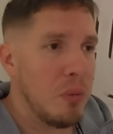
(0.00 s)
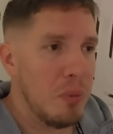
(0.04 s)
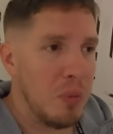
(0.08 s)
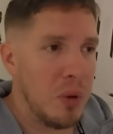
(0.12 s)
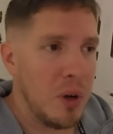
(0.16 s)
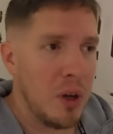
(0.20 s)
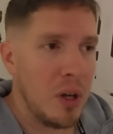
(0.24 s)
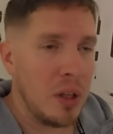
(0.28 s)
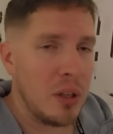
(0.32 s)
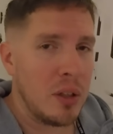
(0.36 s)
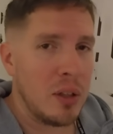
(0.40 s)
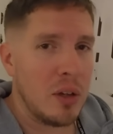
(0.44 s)

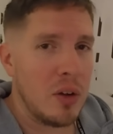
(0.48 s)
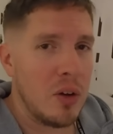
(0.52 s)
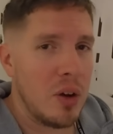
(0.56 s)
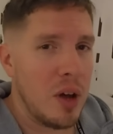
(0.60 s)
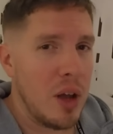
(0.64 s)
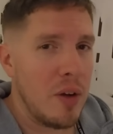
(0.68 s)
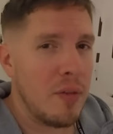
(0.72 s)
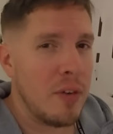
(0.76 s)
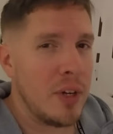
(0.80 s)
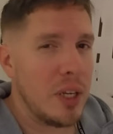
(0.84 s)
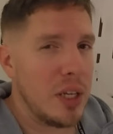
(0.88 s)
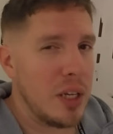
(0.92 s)
But
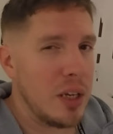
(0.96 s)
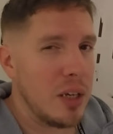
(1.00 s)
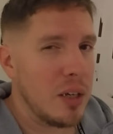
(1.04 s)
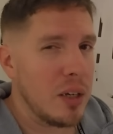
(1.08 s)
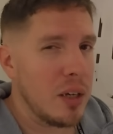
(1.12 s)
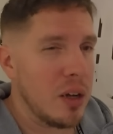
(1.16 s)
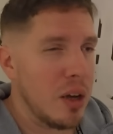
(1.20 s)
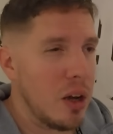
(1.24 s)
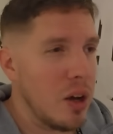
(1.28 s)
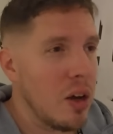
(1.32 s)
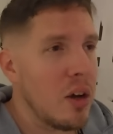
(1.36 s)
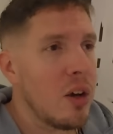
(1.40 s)
I haven't
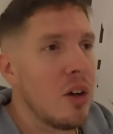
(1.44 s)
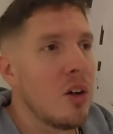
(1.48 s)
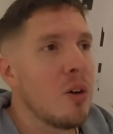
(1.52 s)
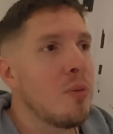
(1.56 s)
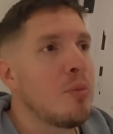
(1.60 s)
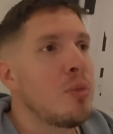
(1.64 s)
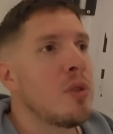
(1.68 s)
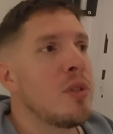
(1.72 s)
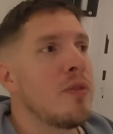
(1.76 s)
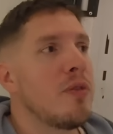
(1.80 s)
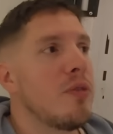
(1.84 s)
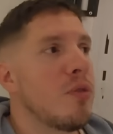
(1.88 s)
eaten
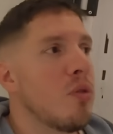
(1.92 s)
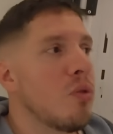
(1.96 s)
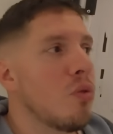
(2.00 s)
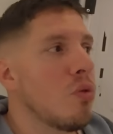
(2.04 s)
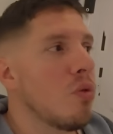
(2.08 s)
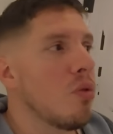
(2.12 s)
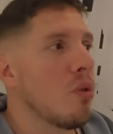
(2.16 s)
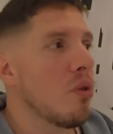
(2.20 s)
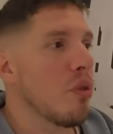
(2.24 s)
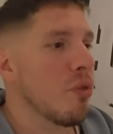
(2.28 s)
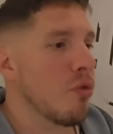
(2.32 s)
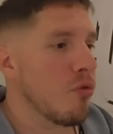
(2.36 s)
carbs
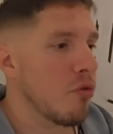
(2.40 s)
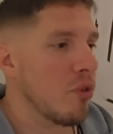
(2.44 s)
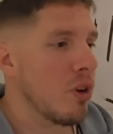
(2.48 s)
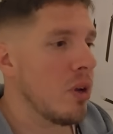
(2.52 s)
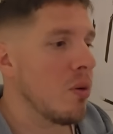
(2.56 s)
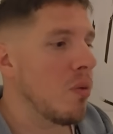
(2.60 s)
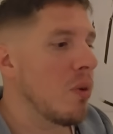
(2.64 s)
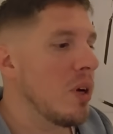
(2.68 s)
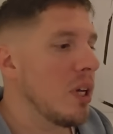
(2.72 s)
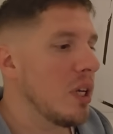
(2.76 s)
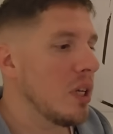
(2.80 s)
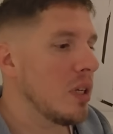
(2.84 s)
for
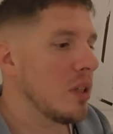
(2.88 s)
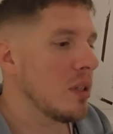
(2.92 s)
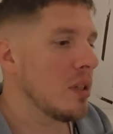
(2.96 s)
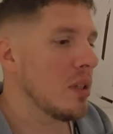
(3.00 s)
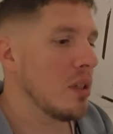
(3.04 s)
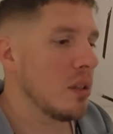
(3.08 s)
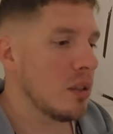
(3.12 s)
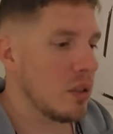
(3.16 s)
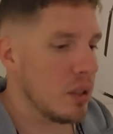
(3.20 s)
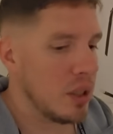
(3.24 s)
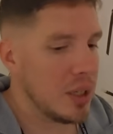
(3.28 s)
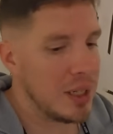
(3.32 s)
3
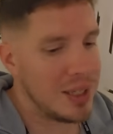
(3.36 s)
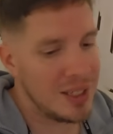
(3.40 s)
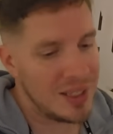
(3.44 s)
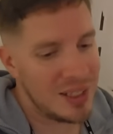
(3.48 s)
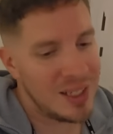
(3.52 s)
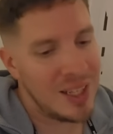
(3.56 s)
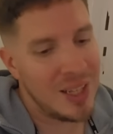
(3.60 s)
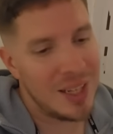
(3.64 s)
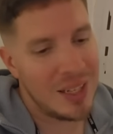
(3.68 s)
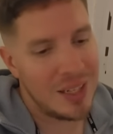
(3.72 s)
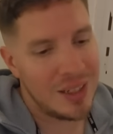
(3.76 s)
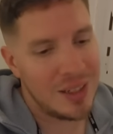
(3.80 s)
weeks to this
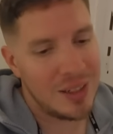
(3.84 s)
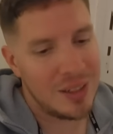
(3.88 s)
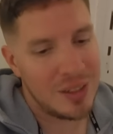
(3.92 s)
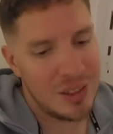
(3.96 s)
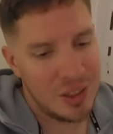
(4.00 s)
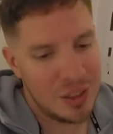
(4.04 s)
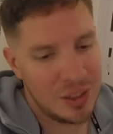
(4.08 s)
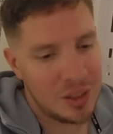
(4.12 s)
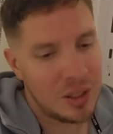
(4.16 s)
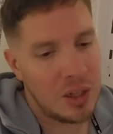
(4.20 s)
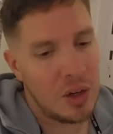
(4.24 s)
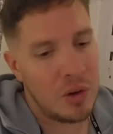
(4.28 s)
date,
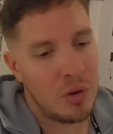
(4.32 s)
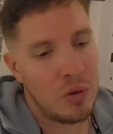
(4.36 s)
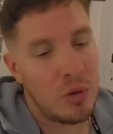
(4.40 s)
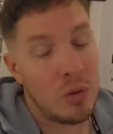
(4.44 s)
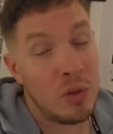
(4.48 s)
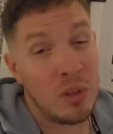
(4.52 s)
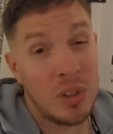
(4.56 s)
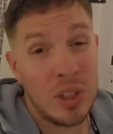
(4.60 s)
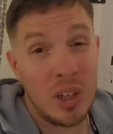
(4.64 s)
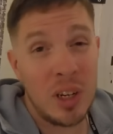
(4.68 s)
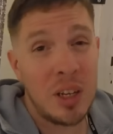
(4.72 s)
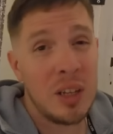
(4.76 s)

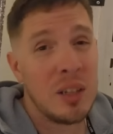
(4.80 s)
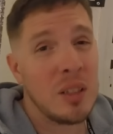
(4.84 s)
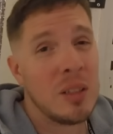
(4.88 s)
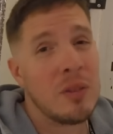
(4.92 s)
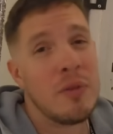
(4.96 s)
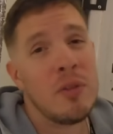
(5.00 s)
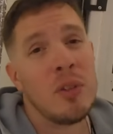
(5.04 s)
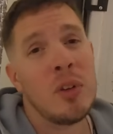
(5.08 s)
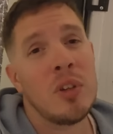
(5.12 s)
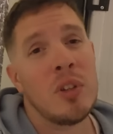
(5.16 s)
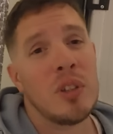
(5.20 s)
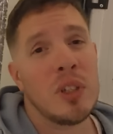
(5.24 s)
so today's
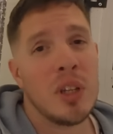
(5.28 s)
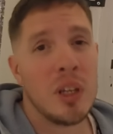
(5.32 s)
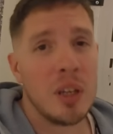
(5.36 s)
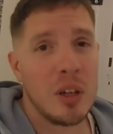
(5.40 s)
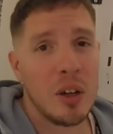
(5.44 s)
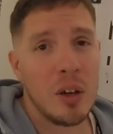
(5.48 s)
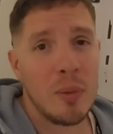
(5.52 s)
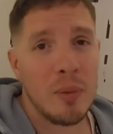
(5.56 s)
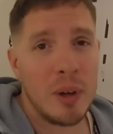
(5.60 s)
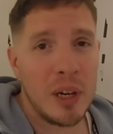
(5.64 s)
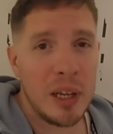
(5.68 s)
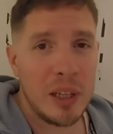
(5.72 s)
the first day
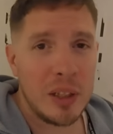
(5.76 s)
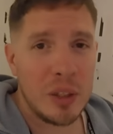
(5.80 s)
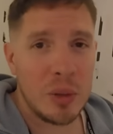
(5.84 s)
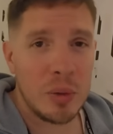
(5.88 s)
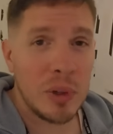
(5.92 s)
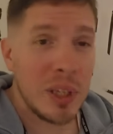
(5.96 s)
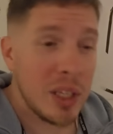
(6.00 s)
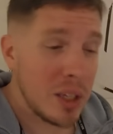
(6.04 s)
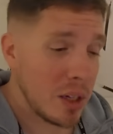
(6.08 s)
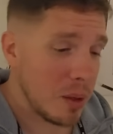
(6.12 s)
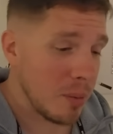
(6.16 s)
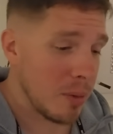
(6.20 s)
that I'm allowed
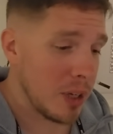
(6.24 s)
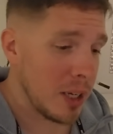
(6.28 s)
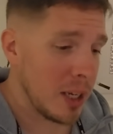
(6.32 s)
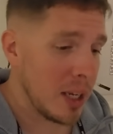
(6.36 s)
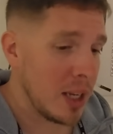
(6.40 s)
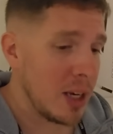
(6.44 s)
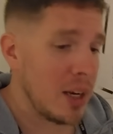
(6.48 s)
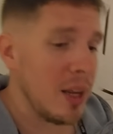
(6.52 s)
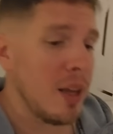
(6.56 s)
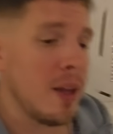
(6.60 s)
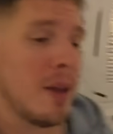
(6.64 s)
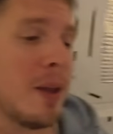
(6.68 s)
to eat them again.